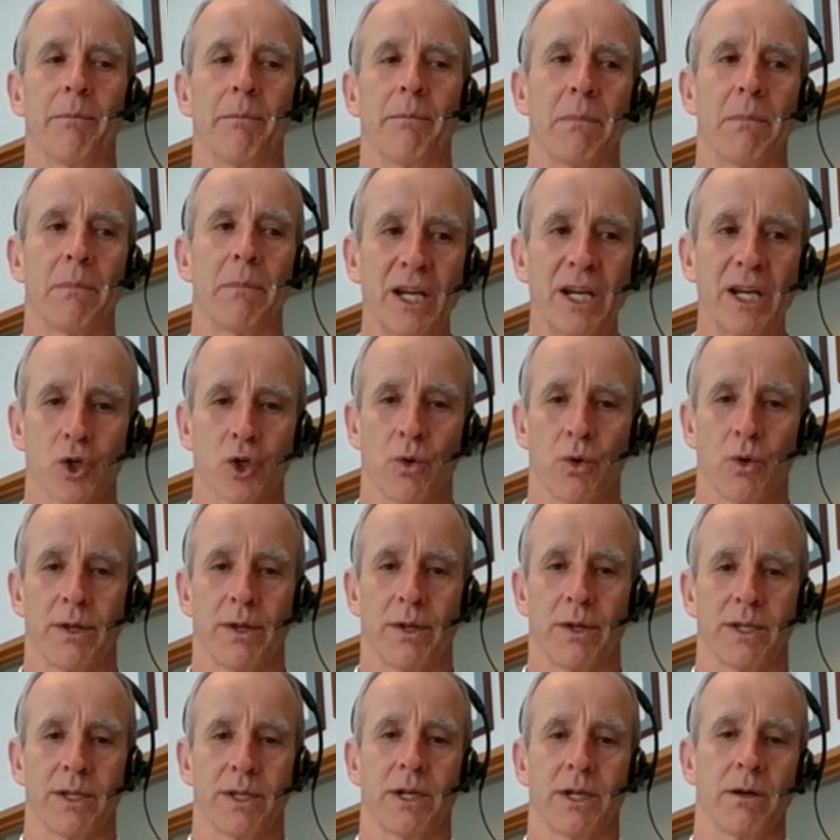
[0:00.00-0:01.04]
make sure
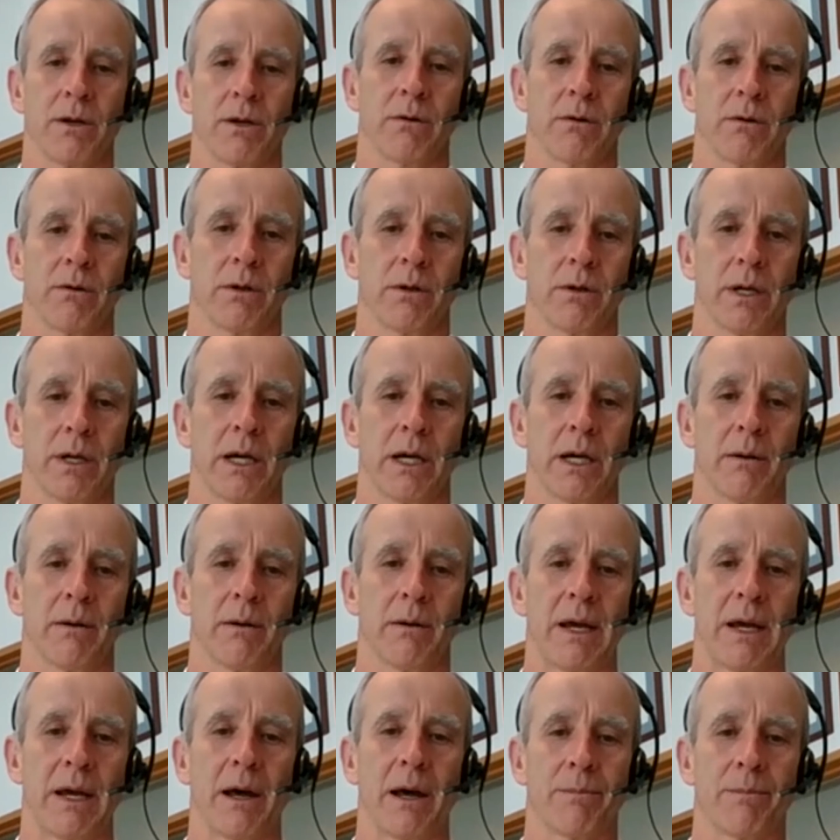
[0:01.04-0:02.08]
that there's no
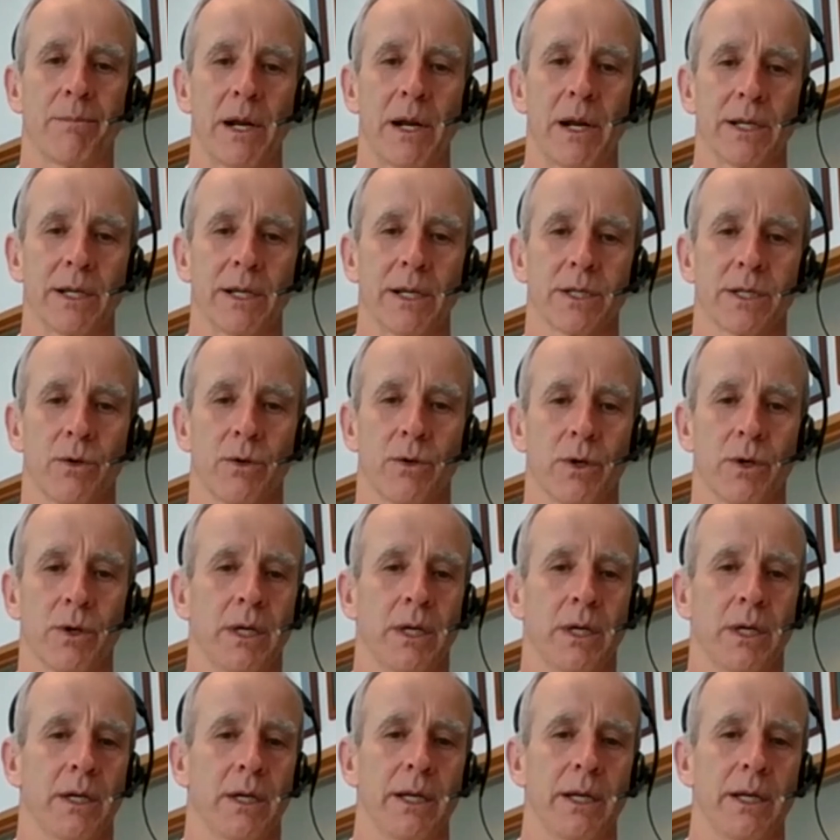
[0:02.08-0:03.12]
outbreaks or
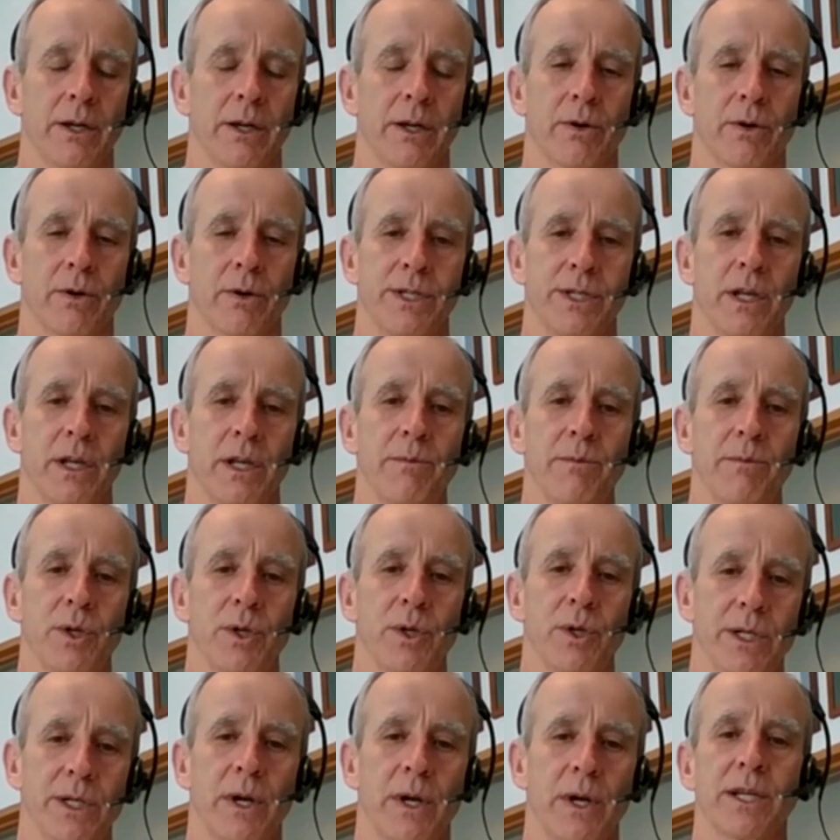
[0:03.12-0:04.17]
increase in
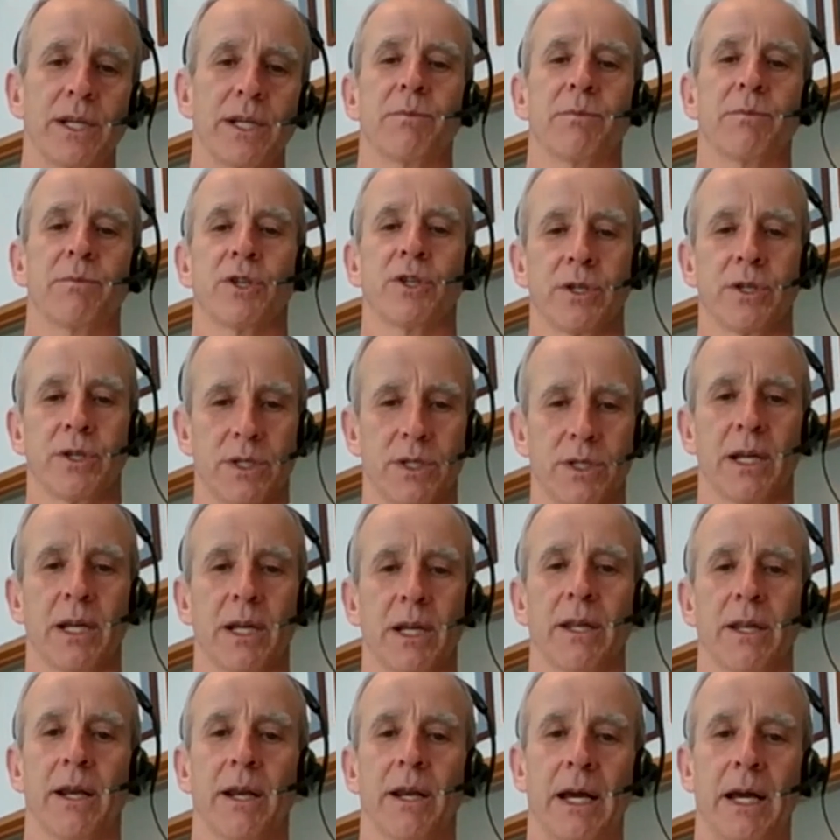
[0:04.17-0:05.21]
community transmissions,
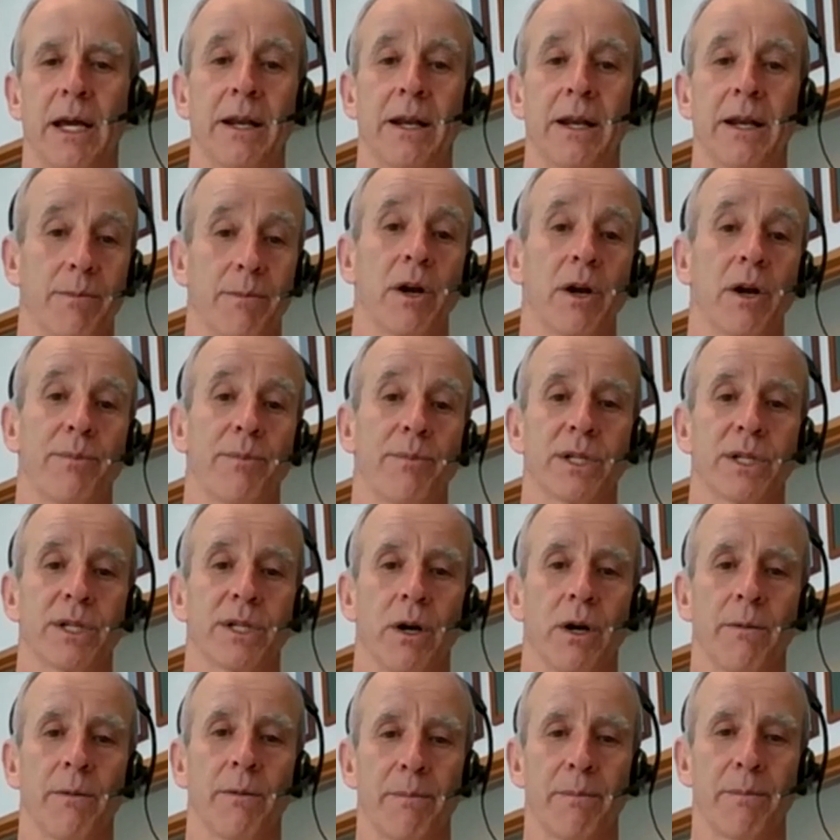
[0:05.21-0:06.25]
and then at an appropriate
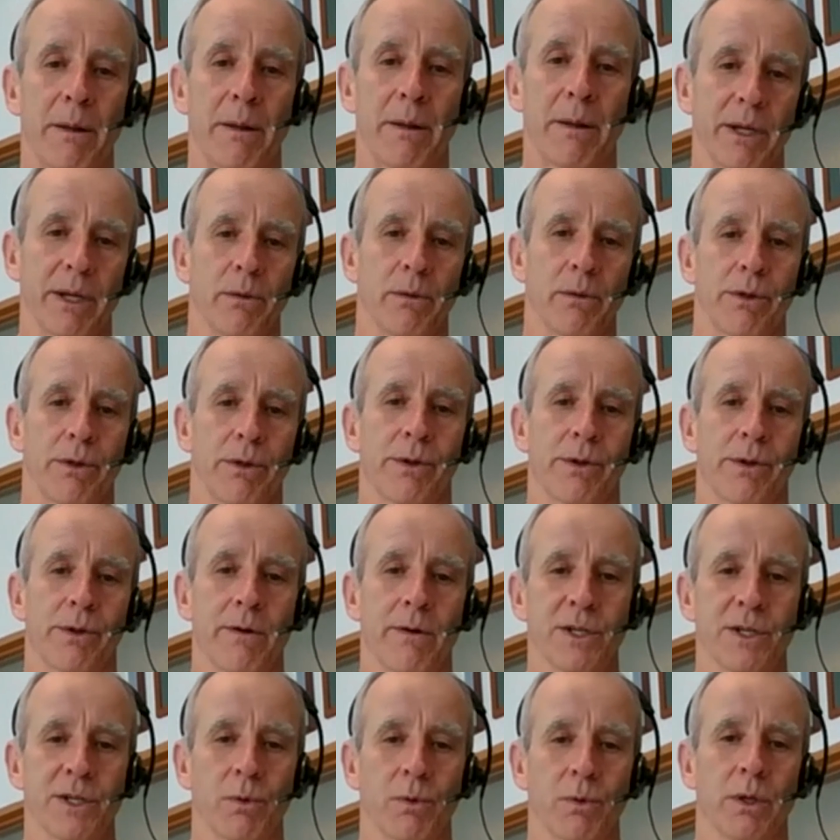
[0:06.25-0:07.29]
time, the public health
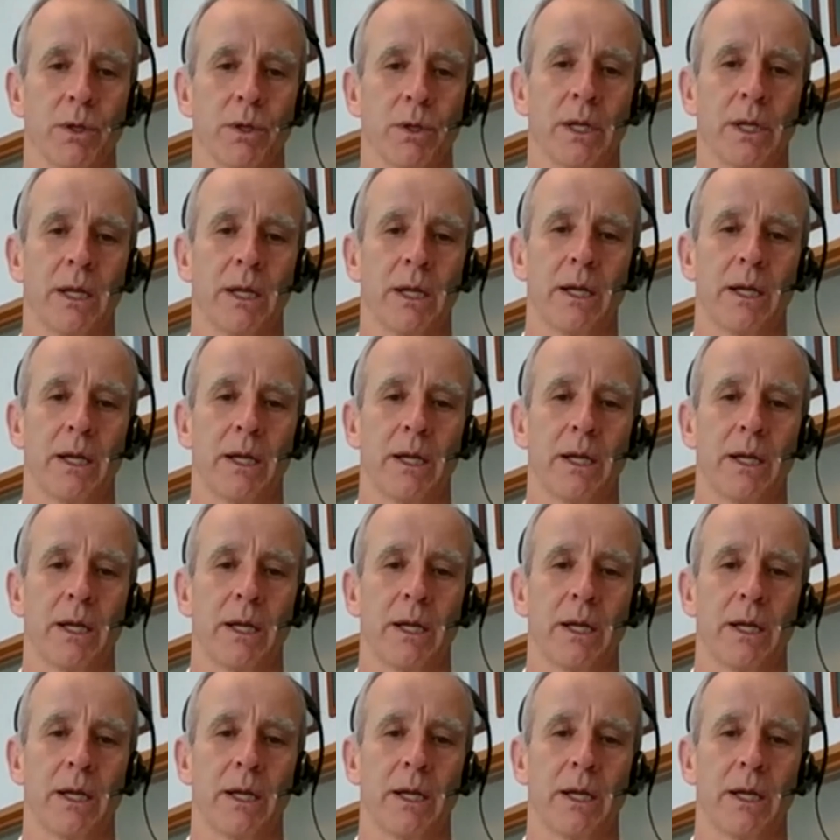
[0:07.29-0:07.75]
authorities will